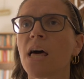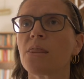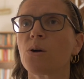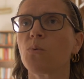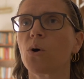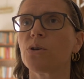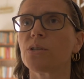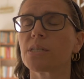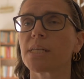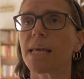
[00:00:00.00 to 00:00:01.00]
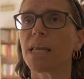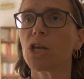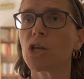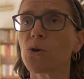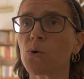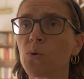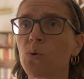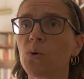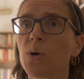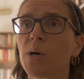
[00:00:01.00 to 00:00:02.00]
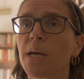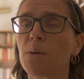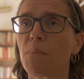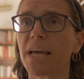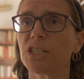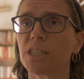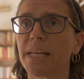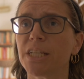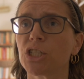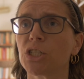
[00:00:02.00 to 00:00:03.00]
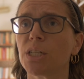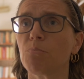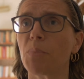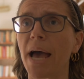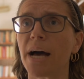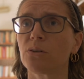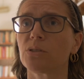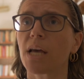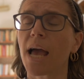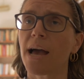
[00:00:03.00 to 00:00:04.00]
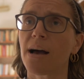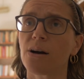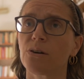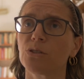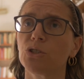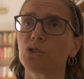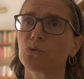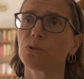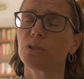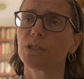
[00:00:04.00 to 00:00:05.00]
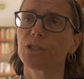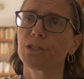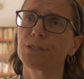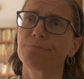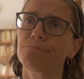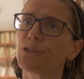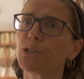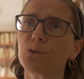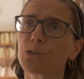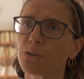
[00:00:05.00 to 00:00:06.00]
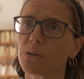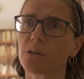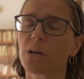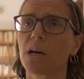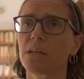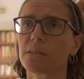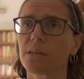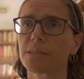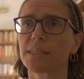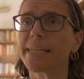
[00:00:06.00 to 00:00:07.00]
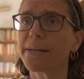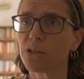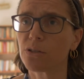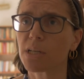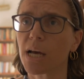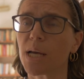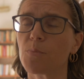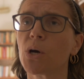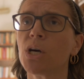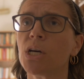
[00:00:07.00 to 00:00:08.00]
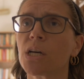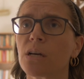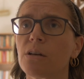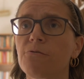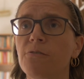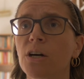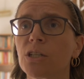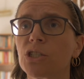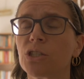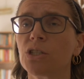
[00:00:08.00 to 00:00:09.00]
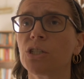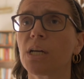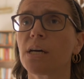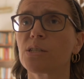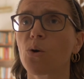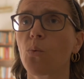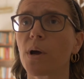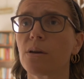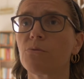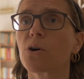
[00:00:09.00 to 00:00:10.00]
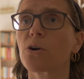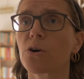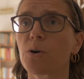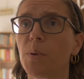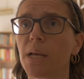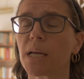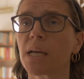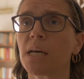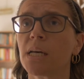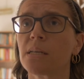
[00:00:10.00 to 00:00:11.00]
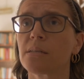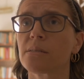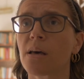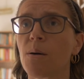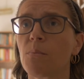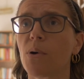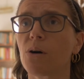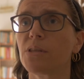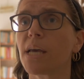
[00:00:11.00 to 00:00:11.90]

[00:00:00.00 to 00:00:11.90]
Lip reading: there was a new imagination about how the Jewish usurer as a stereotype could function as a way of curbing some of the